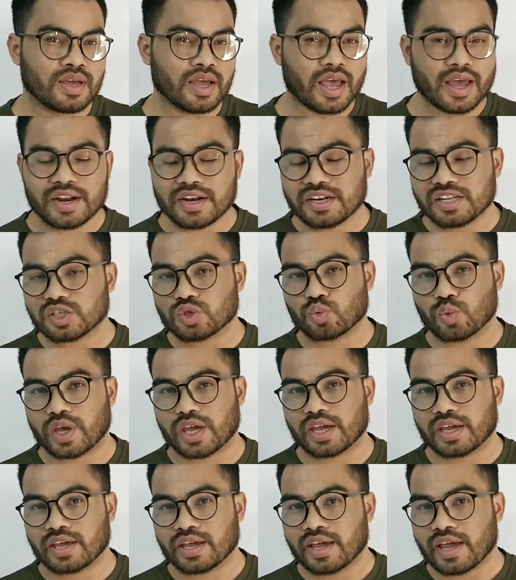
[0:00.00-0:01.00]
And in this
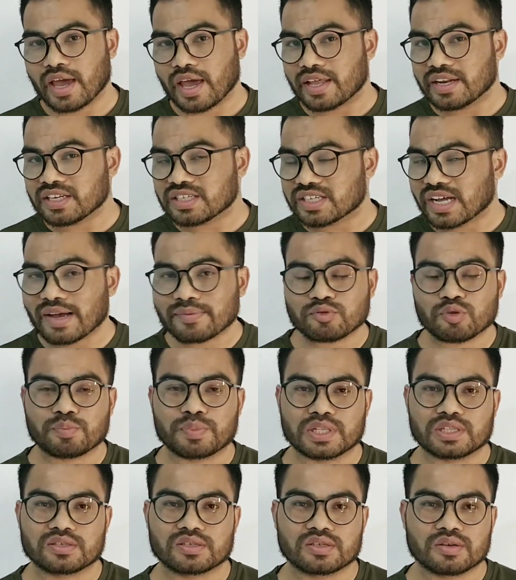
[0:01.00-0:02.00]
way, any types of
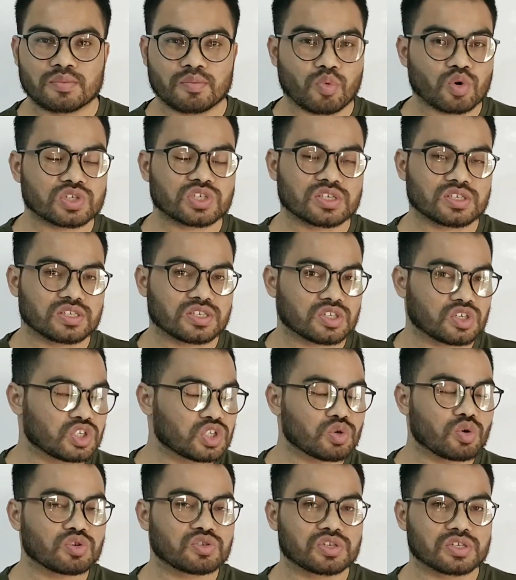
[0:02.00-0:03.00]
bills, motions,
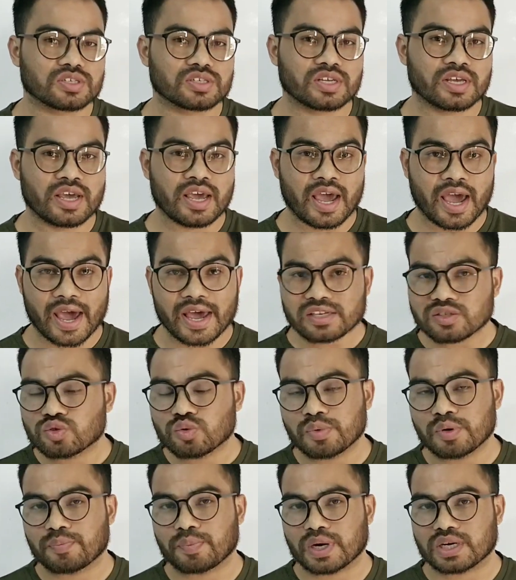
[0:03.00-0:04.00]
resolutions has to
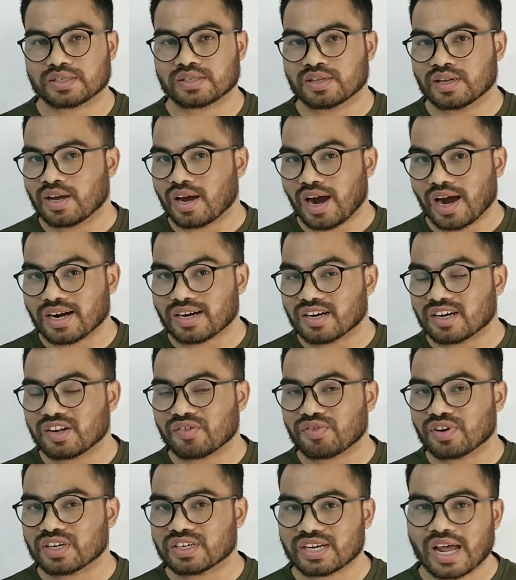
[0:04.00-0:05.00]
be passed under
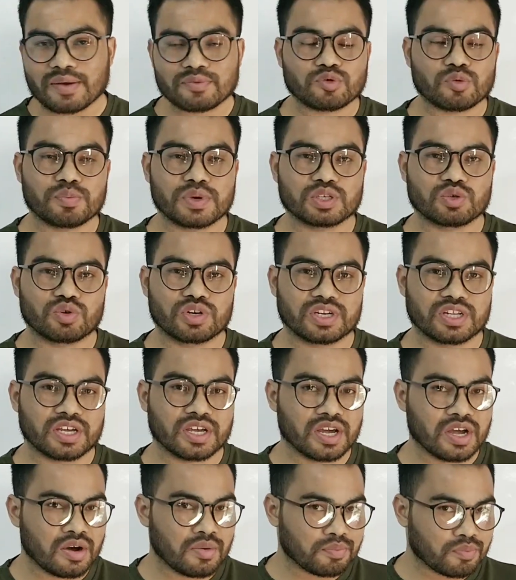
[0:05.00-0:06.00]
different types of majority
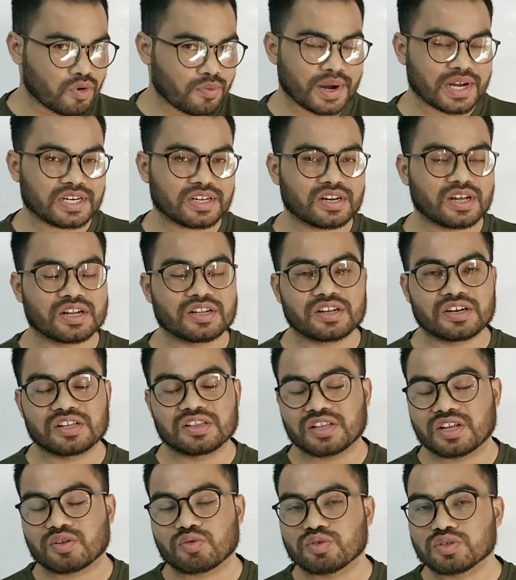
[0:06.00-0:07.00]
provided under the
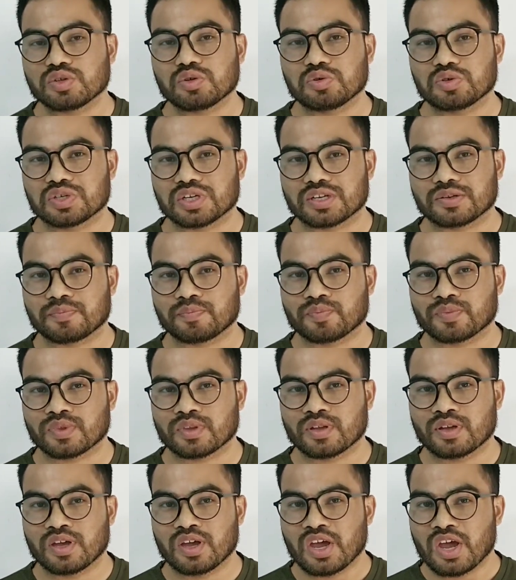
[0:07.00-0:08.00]
Indian Constitution.
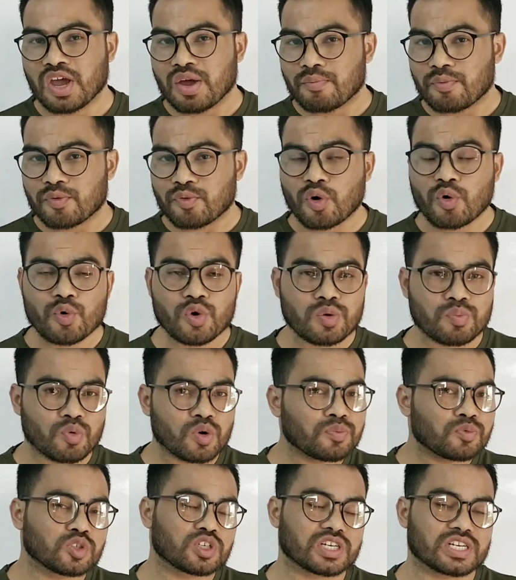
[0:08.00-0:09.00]
Before we
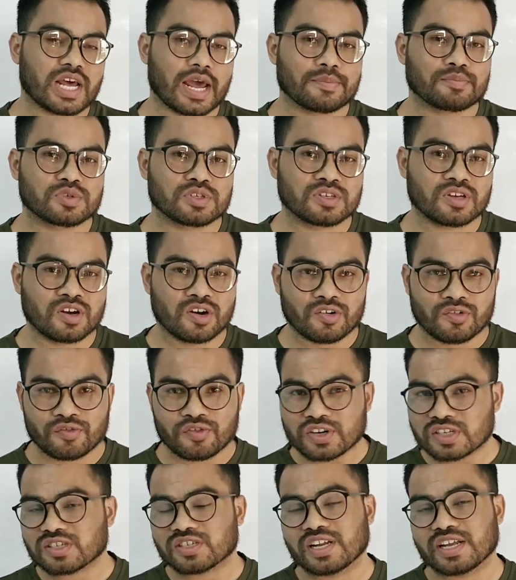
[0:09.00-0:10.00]
move to the types,
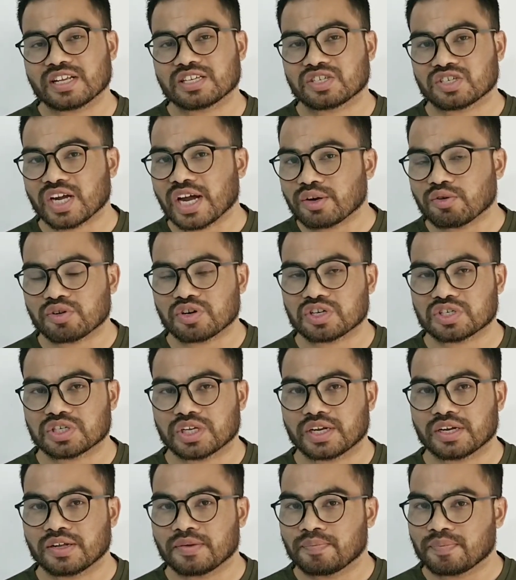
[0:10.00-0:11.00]
first let us try to
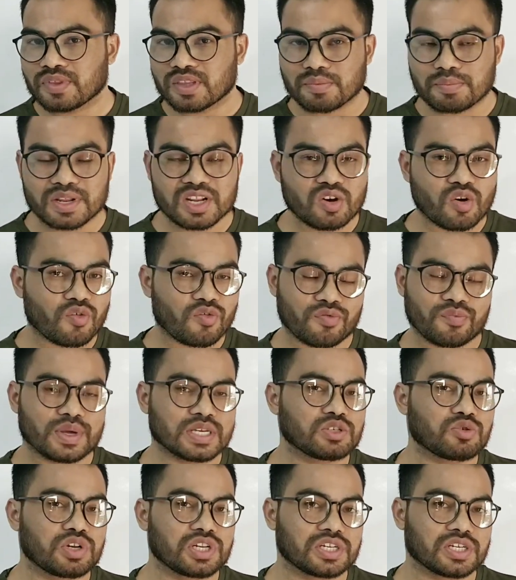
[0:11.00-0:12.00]
understand the meaning of
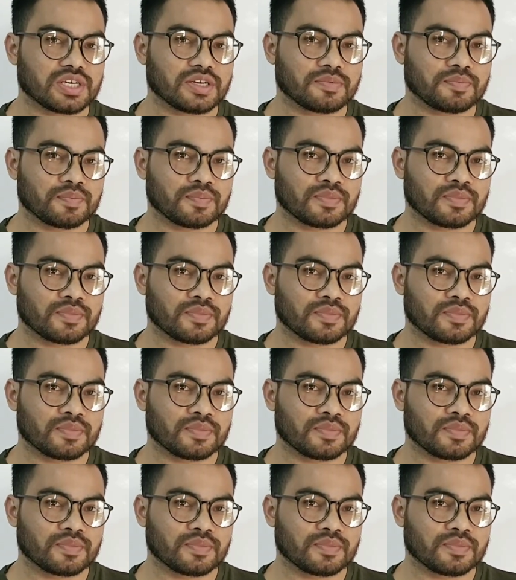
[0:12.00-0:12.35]
majority.